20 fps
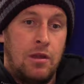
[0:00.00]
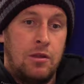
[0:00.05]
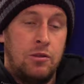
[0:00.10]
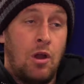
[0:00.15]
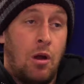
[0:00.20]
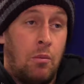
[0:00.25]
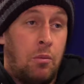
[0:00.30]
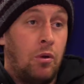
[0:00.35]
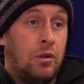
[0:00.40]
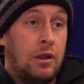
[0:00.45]

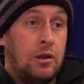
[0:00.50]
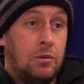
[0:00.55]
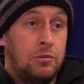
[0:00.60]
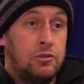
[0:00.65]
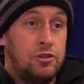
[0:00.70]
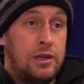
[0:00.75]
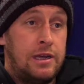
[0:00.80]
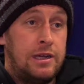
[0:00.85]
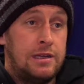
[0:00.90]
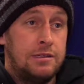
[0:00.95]
not pulling up
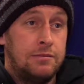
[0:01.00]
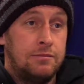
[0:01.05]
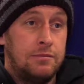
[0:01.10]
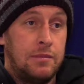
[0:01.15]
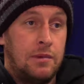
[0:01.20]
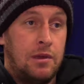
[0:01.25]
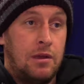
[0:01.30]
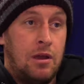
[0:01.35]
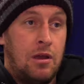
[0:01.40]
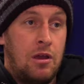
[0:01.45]
trees.
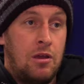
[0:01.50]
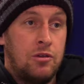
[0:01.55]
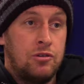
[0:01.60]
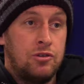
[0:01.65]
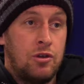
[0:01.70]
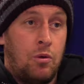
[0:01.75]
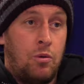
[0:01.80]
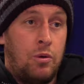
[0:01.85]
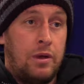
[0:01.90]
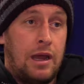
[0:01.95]

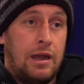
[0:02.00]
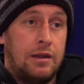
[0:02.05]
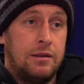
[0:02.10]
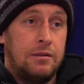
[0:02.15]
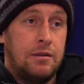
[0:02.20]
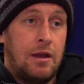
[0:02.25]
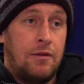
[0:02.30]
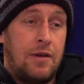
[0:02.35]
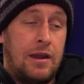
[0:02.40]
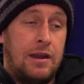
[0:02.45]
So we
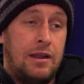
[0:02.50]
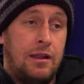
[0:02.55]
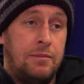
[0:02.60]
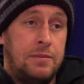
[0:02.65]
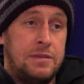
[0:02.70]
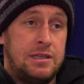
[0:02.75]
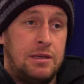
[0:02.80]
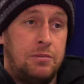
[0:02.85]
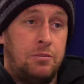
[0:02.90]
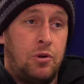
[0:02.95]
had a very
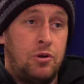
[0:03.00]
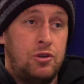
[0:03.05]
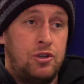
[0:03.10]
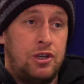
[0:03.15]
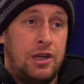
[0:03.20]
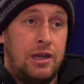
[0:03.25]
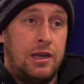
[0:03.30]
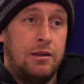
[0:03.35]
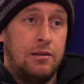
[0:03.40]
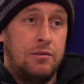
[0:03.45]
limited
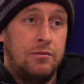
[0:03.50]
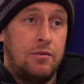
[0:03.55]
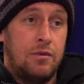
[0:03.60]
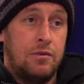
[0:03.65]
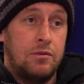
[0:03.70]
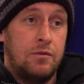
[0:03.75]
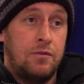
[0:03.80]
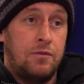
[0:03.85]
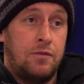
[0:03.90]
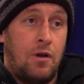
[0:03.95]
budget
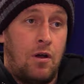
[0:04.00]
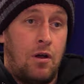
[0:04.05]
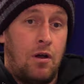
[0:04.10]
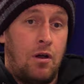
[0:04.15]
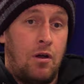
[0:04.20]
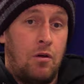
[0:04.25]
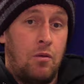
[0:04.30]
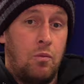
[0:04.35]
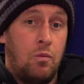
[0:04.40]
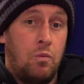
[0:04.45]

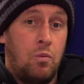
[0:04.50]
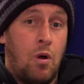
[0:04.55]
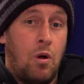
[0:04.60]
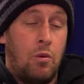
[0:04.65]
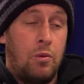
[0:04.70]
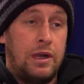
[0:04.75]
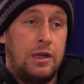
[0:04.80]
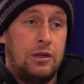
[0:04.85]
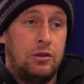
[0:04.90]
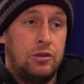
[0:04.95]
for
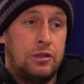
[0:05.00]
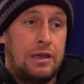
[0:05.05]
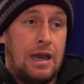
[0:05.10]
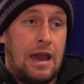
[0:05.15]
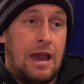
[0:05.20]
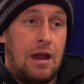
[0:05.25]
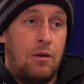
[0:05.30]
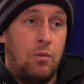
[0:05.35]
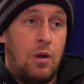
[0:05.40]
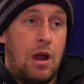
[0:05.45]
what we could
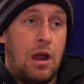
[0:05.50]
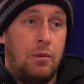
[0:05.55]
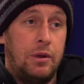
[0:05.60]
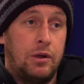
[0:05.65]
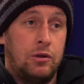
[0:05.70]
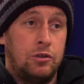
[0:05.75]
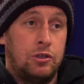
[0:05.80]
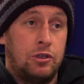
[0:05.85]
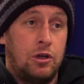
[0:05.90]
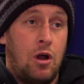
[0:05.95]
get and where we
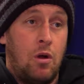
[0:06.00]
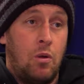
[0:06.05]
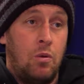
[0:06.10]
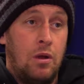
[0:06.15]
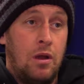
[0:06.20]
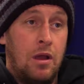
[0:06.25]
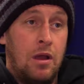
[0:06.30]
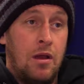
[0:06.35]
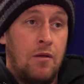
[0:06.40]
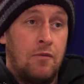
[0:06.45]
could
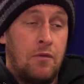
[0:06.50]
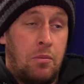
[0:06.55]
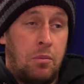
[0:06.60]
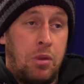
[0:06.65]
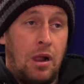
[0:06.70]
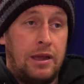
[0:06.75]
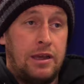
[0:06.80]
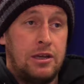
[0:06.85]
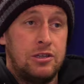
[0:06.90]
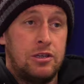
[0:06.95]
go for
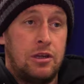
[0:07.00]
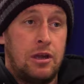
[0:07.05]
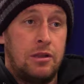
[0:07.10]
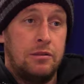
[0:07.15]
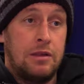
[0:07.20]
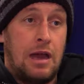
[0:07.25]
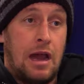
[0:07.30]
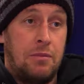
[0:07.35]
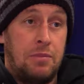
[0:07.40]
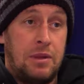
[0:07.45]
players
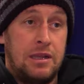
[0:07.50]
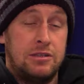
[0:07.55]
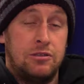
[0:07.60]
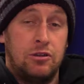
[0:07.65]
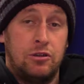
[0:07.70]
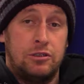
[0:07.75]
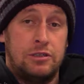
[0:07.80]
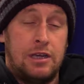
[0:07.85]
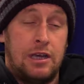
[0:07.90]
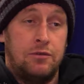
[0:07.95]
that had been
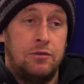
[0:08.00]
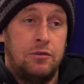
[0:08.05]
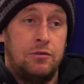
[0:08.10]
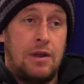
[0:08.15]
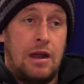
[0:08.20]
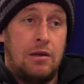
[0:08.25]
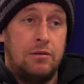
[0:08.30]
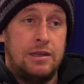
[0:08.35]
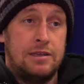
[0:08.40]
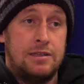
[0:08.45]
successful
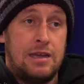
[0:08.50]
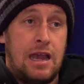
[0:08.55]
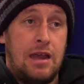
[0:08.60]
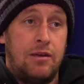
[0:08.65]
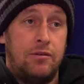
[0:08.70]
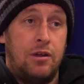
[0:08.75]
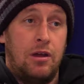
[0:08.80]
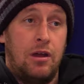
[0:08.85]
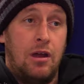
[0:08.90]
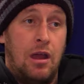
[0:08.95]
around this
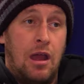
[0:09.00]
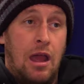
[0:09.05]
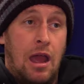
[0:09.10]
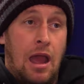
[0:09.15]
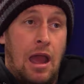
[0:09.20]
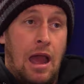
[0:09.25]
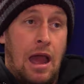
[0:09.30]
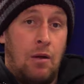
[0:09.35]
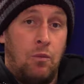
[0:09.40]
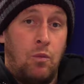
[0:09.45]
area.
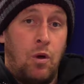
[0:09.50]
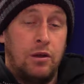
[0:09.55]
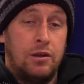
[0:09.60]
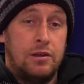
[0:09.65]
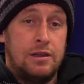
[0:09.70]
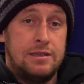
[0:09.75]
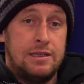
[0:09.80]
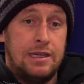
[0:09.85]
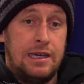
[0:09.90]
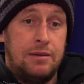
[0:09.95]
And one of
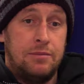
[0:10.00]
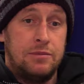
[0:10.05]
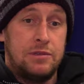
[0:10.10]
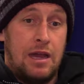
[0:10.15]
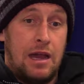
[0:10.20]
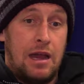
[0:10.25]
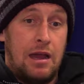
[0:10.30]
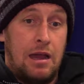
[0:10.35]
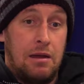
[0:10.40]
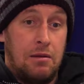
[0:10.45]
the teams
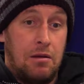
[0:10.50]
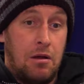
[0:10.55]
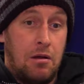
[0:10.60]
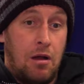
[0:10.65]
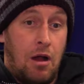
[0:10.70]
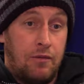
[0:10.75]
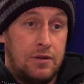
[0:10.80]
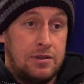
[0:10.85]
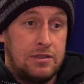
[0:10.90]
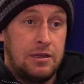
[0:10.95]
that,
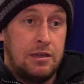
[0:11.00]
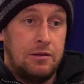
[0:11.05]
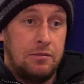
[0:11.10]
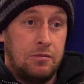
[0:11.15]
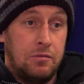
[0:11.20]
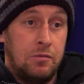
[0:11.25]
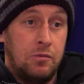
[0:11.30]
obviously,